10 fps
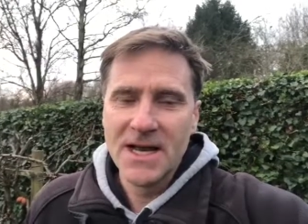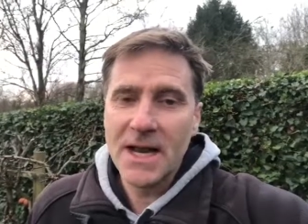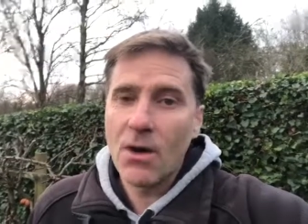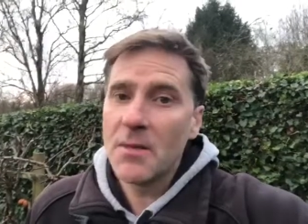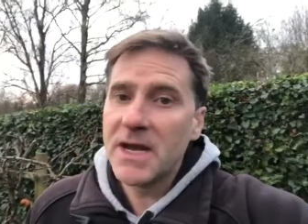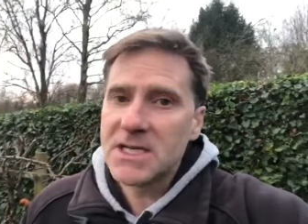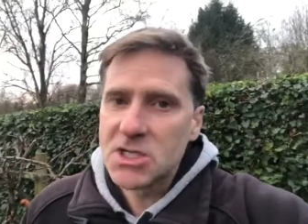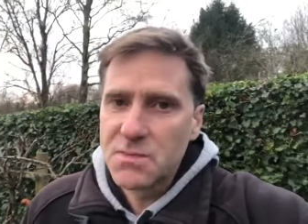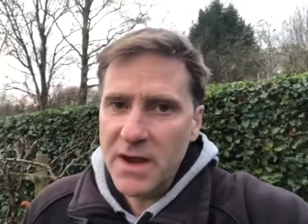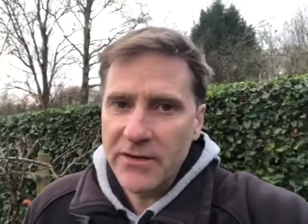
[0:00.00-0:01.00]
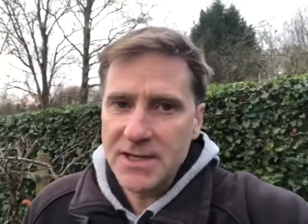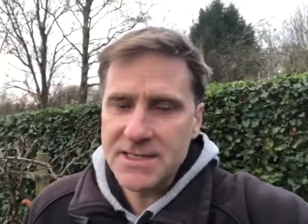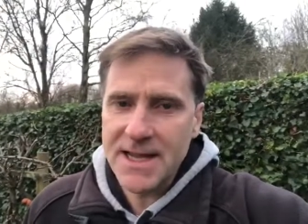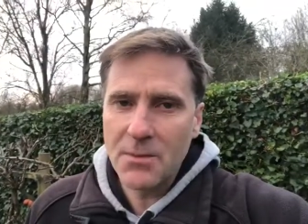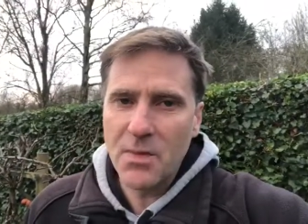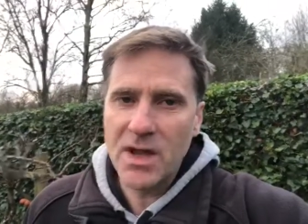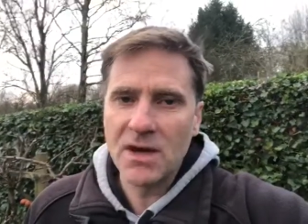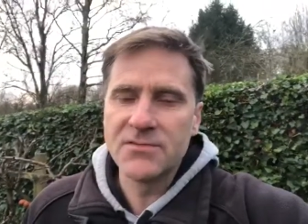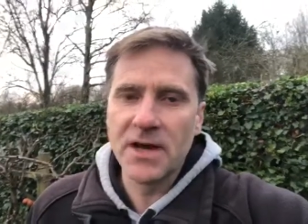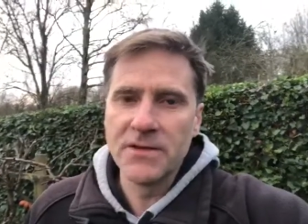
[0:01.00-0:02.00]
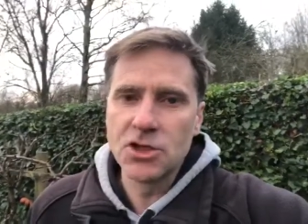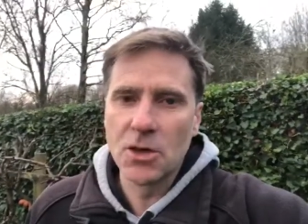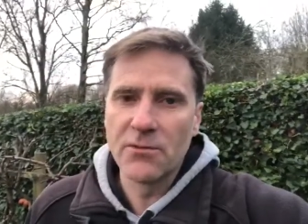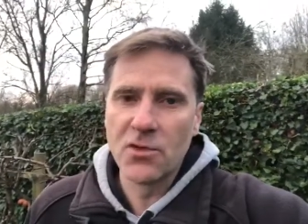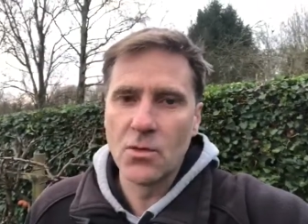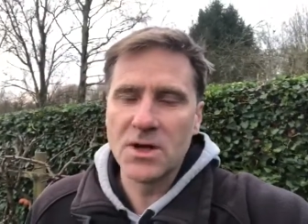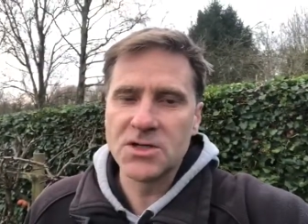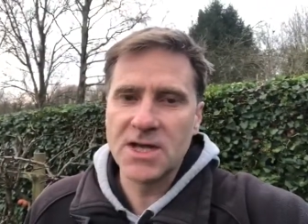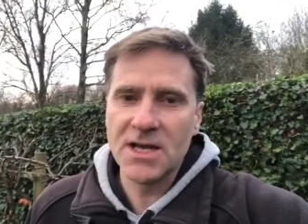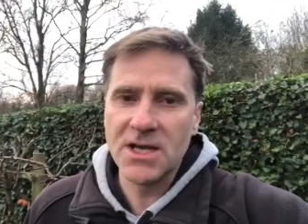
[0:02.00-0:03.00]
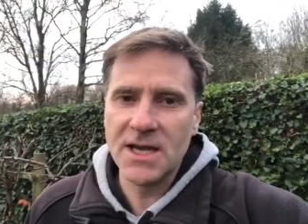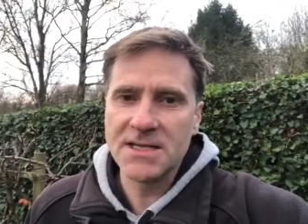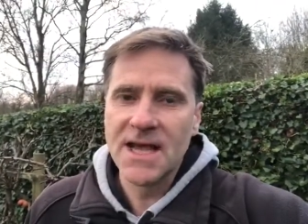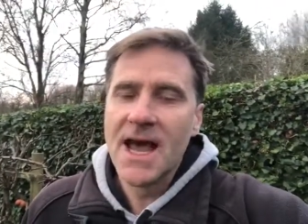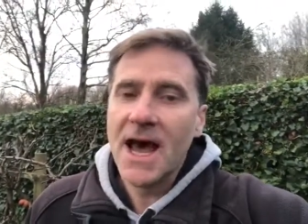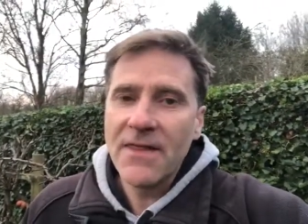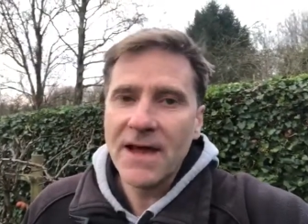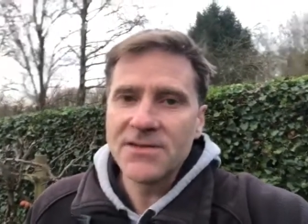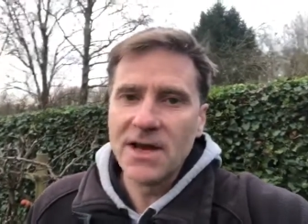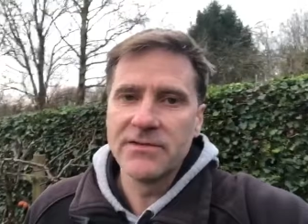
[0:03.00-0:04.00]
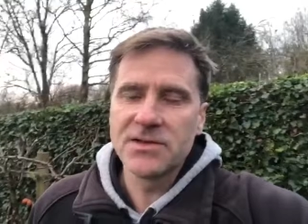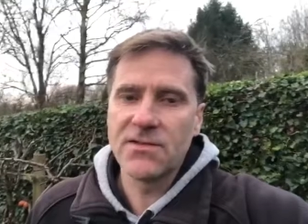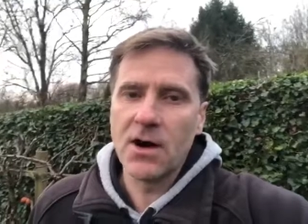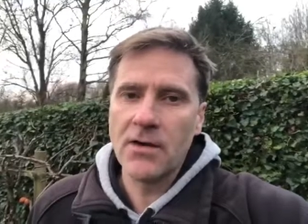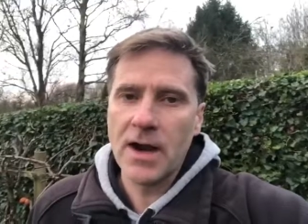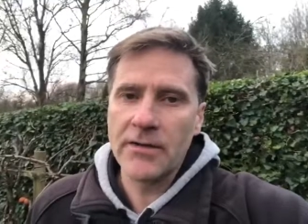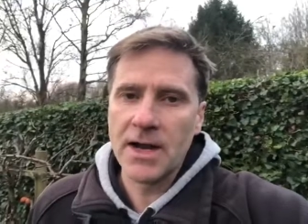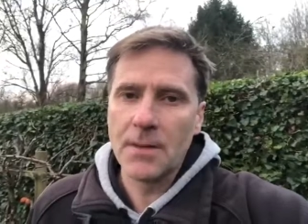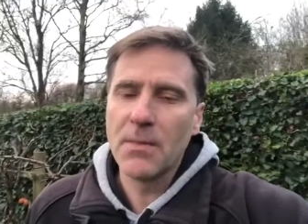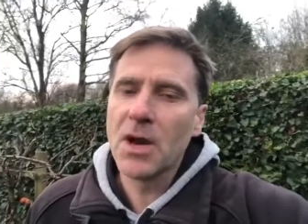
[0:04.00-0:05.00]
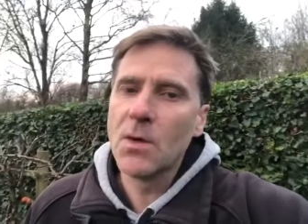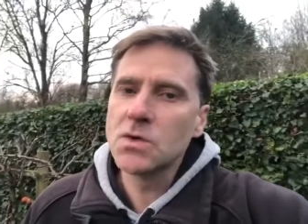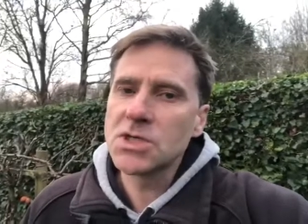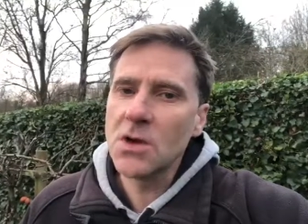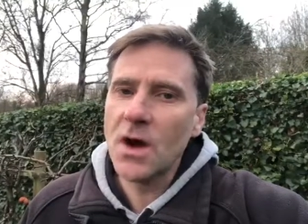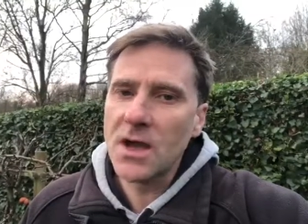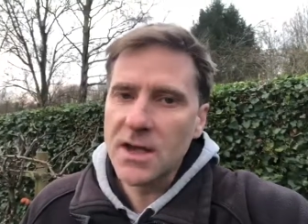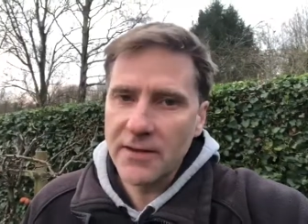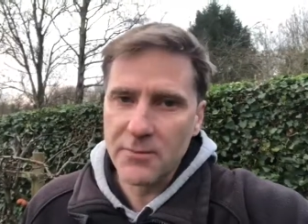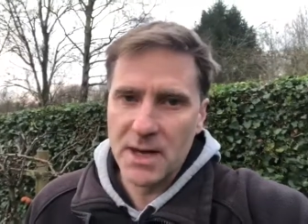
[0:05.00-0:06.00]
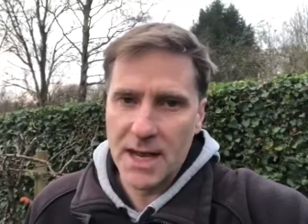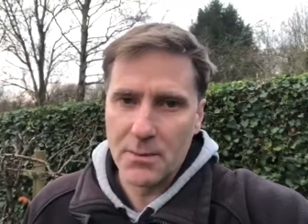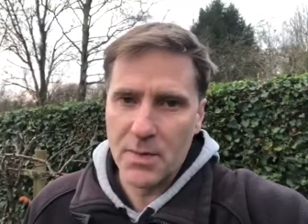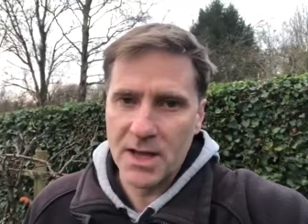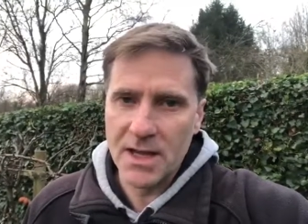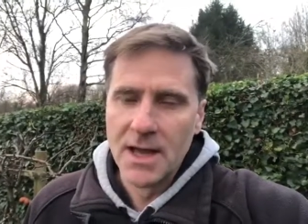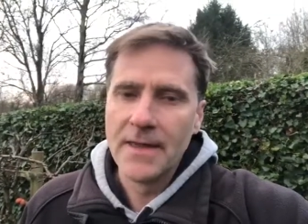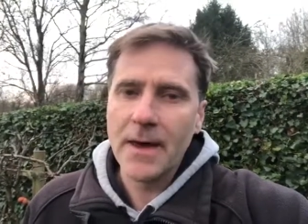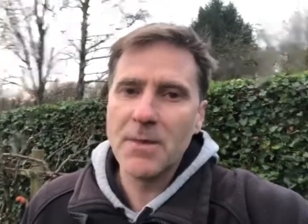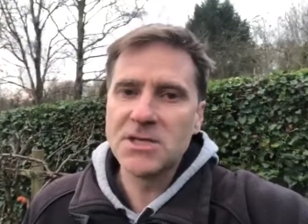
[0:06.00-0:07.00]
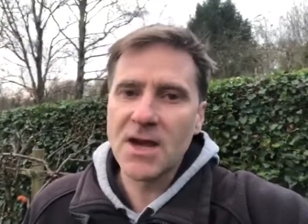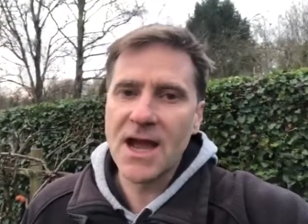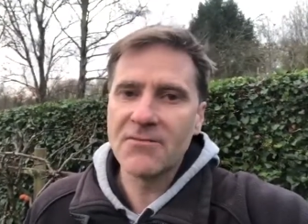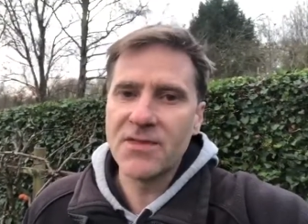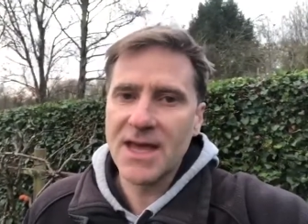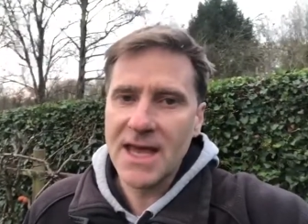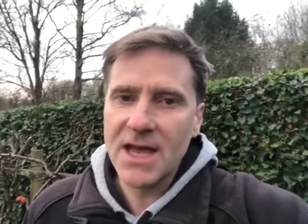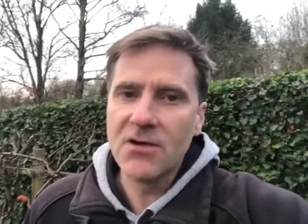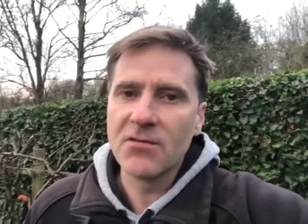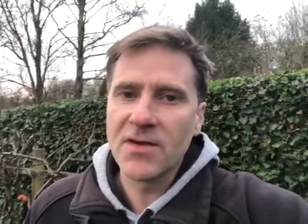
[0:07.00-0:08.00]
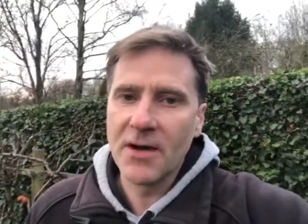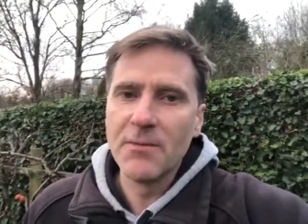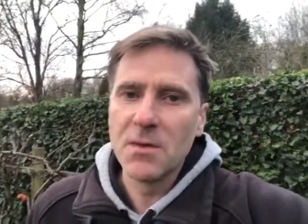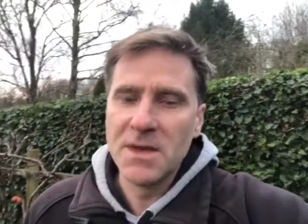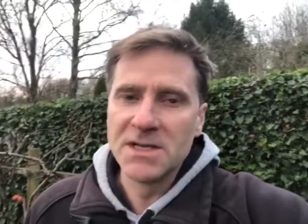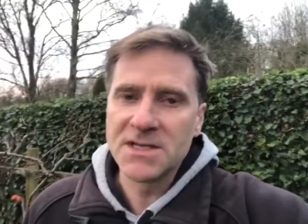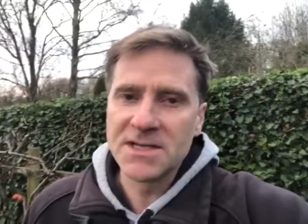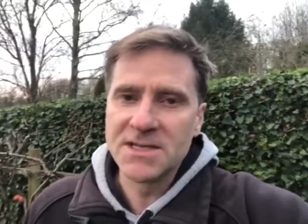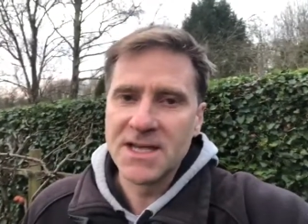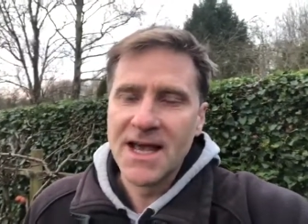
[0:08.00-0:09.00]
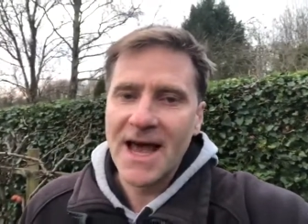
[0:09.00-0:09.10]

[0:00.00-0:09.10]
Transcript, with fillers: Now, I'm an experienced MP, I've done the job for almost 10 years, and that delivers for our area. But I'm also a Government MP. That means I have the ear of Government ministers,